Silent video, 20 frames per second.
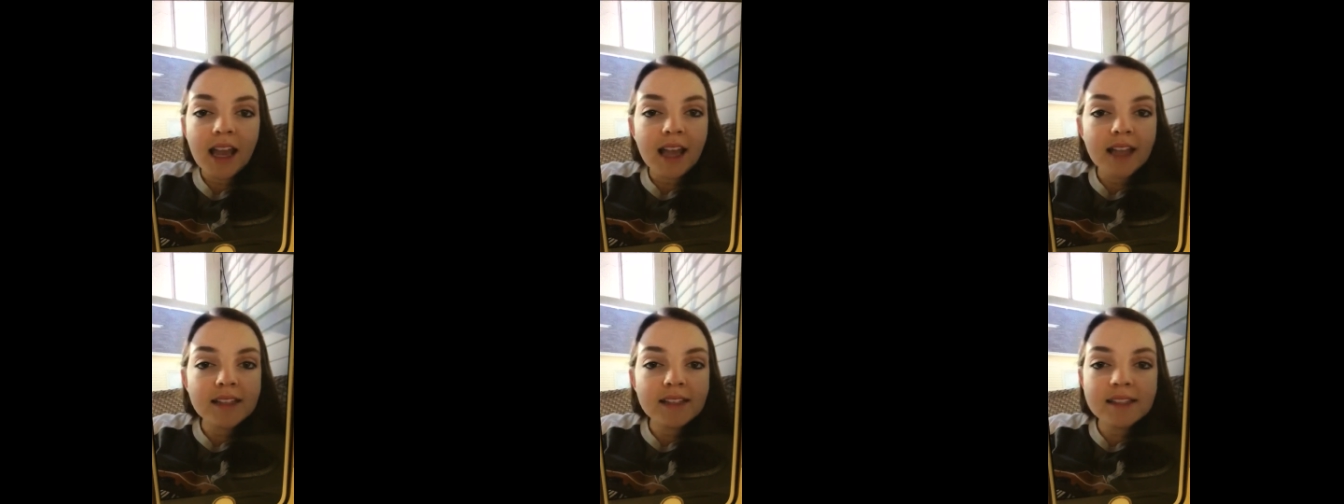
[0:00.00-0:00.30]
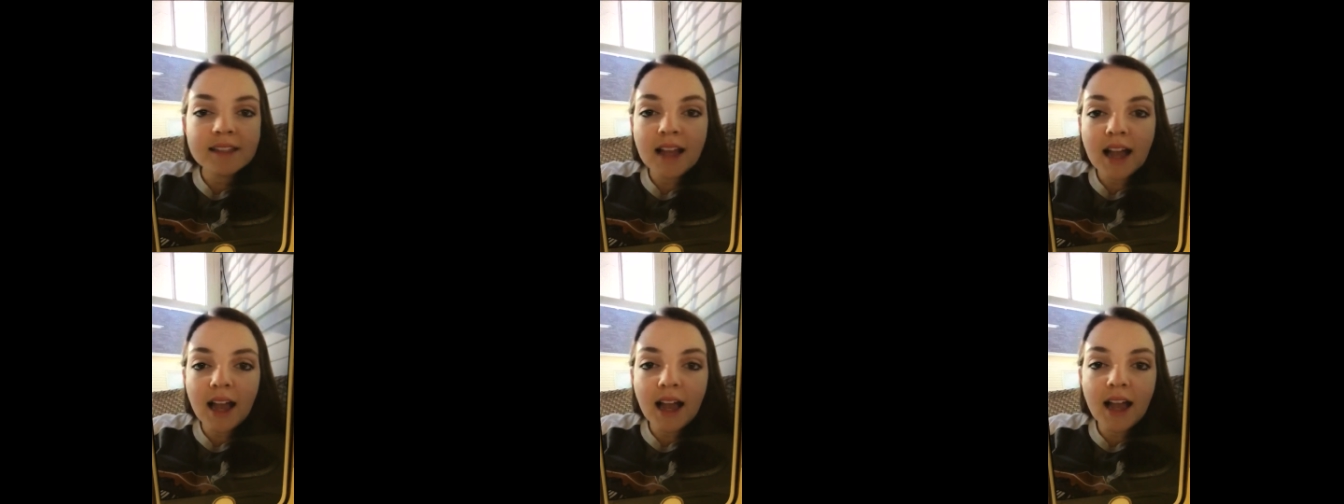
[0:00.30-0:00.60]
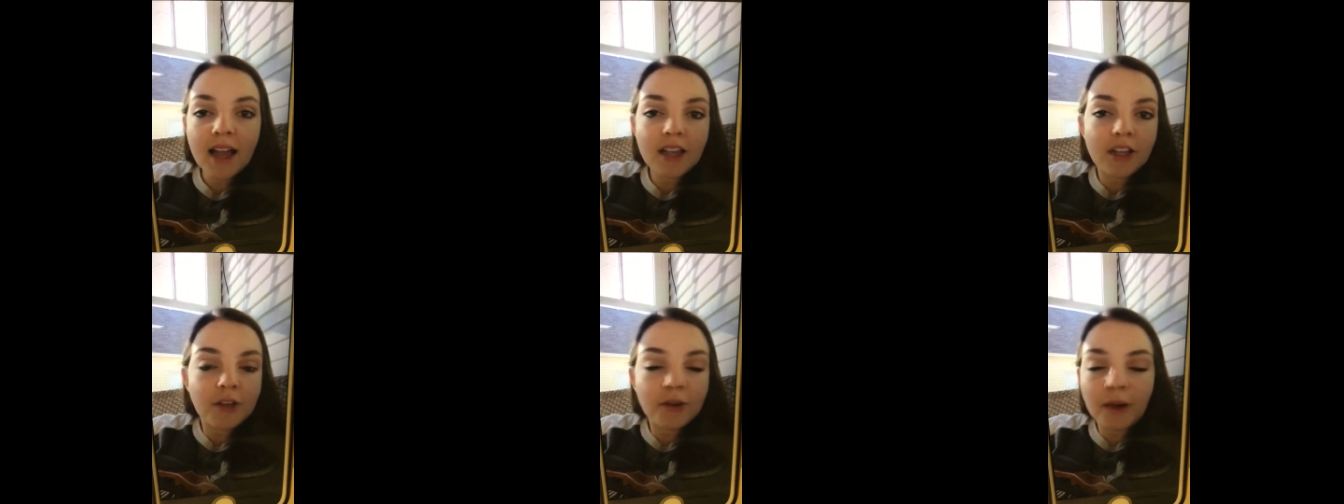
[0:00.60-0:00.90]
It's
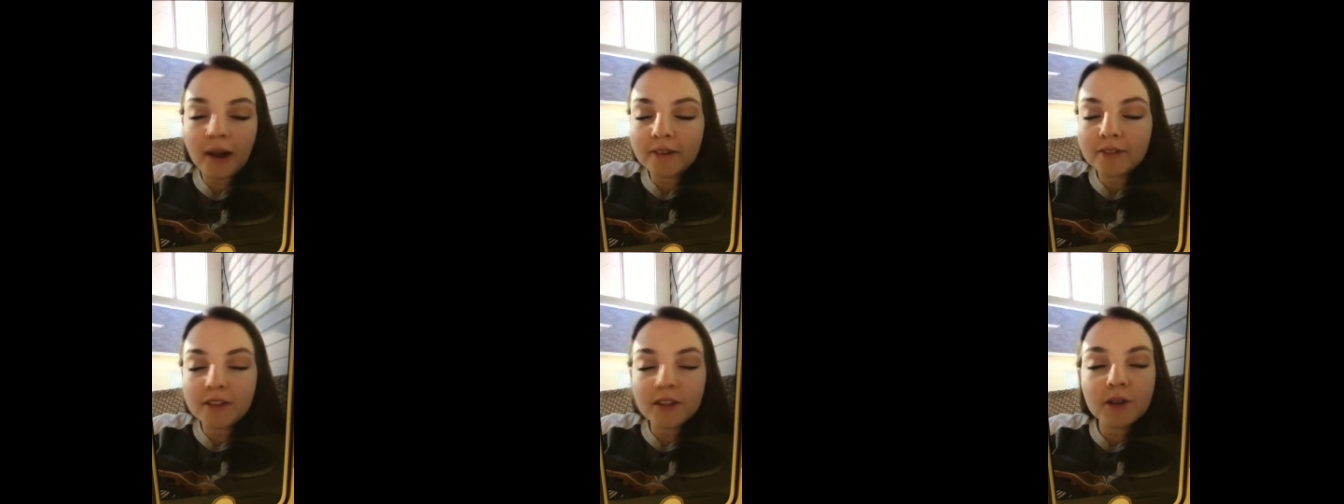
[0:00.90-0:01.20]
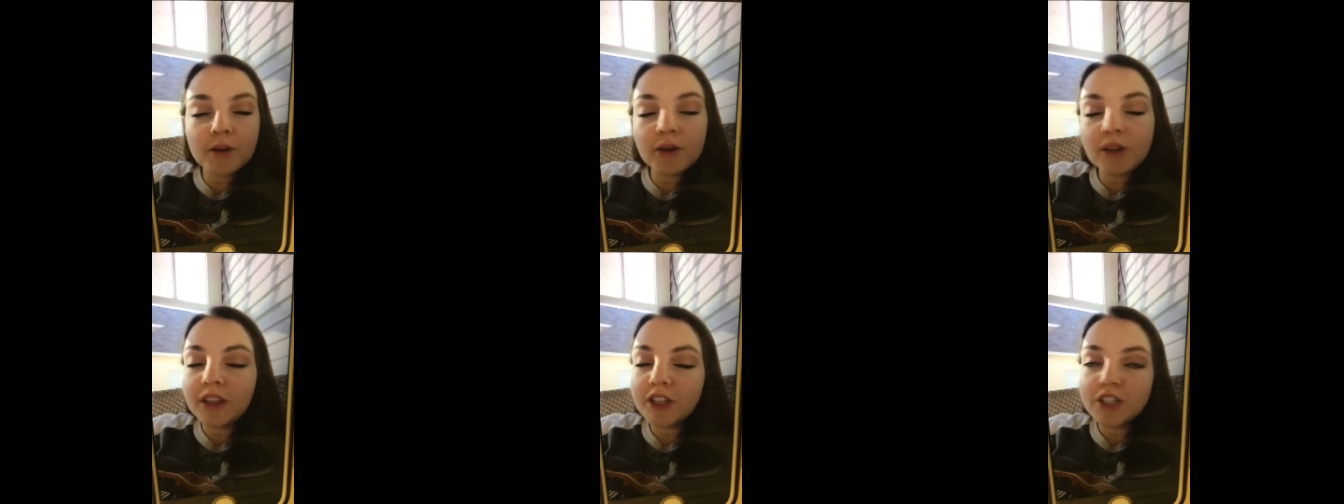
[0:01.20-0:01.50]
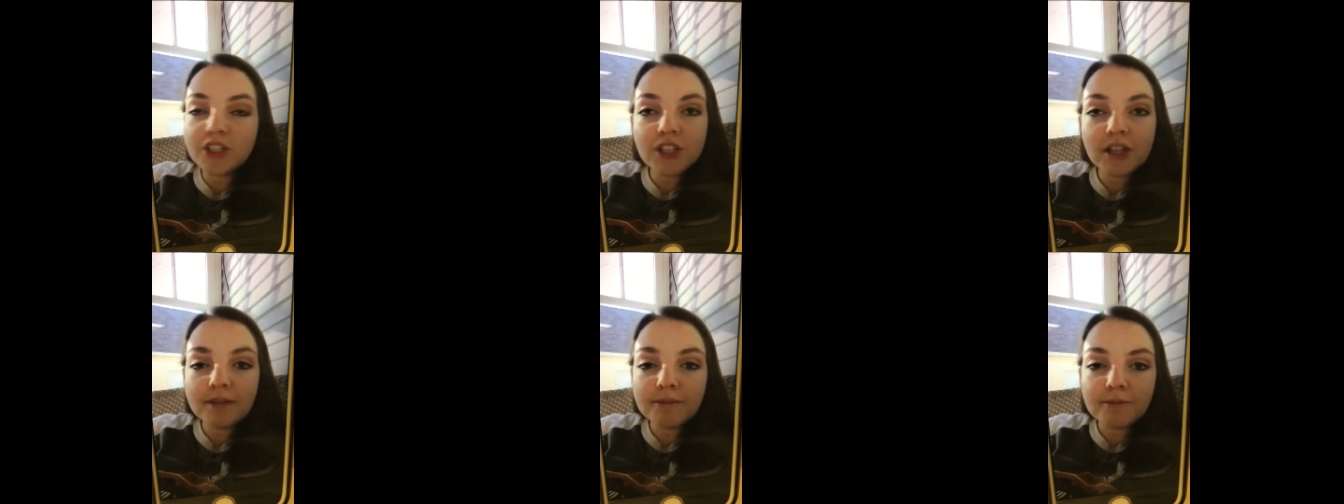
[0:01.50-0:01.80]
not you have to go to the
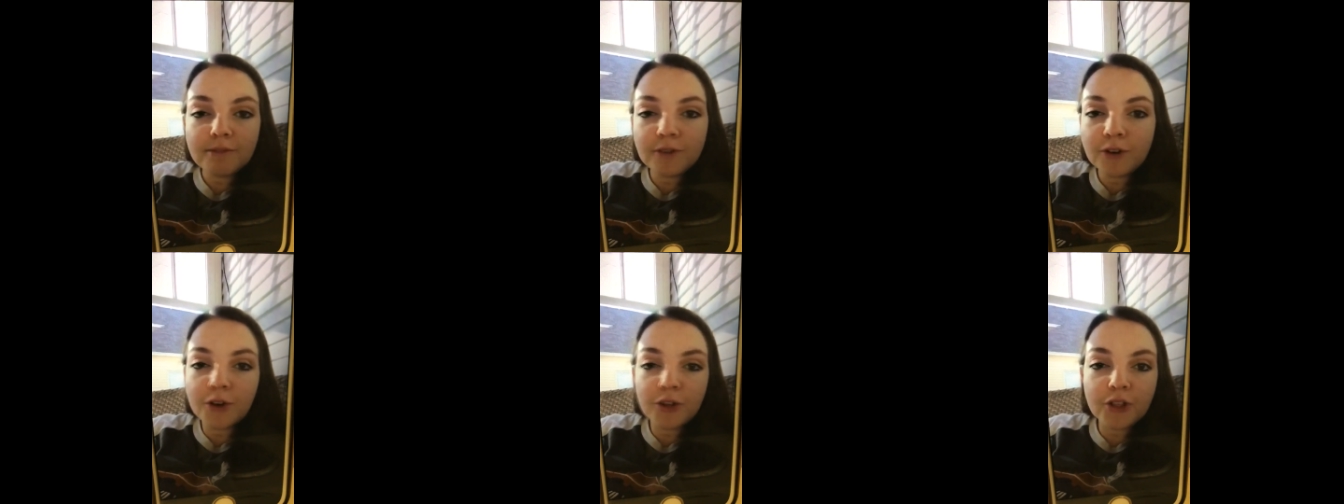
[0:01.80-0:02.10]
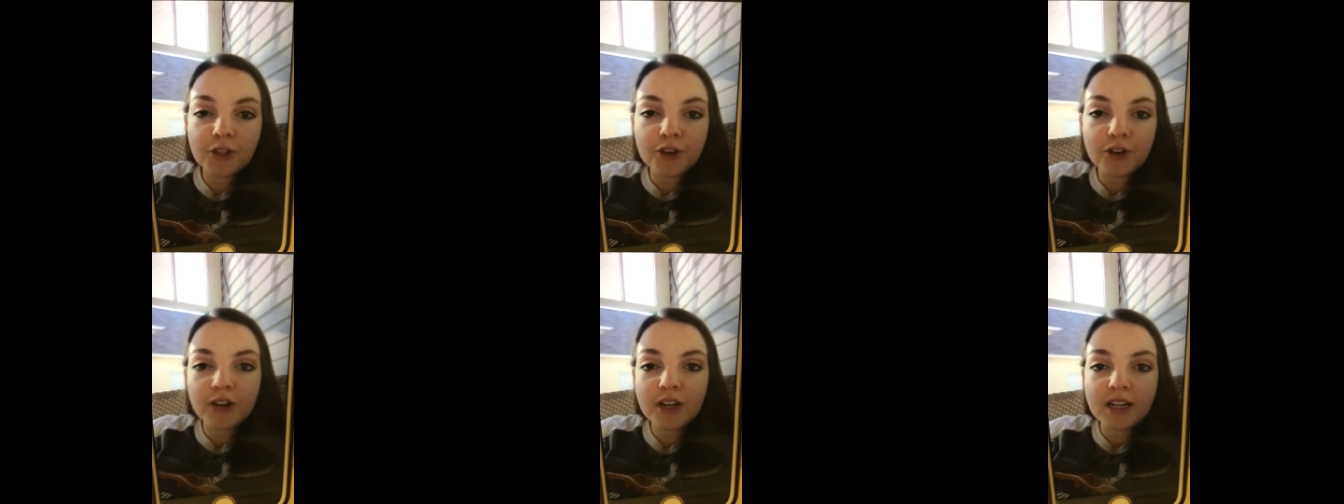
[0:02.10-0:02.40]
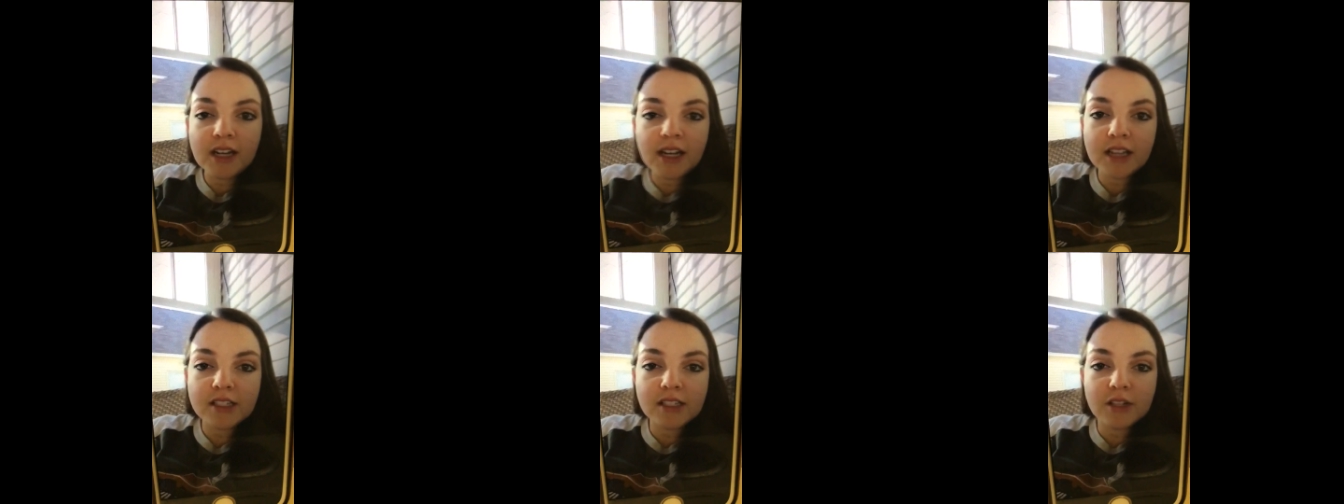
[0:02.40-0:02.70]
gym for 30
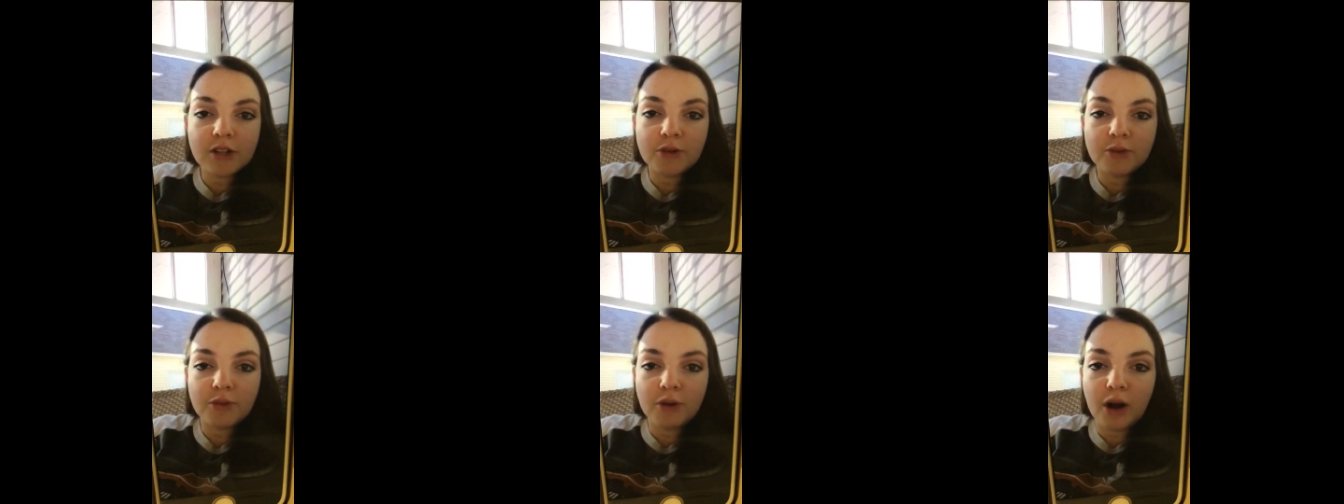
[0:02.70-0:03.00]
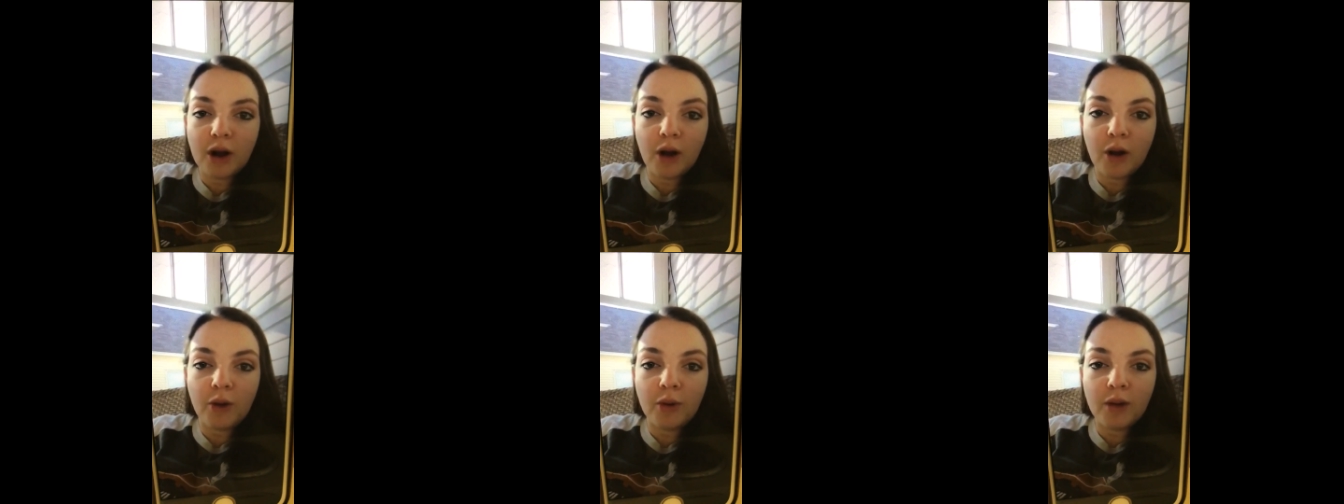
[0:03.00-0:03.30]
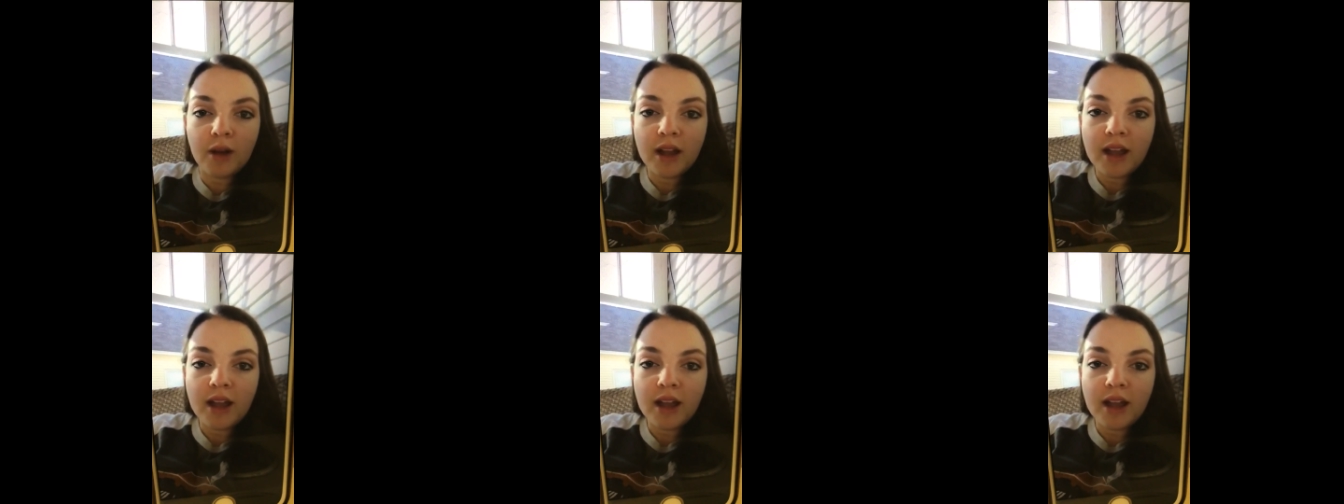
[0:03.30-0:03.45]
days in a row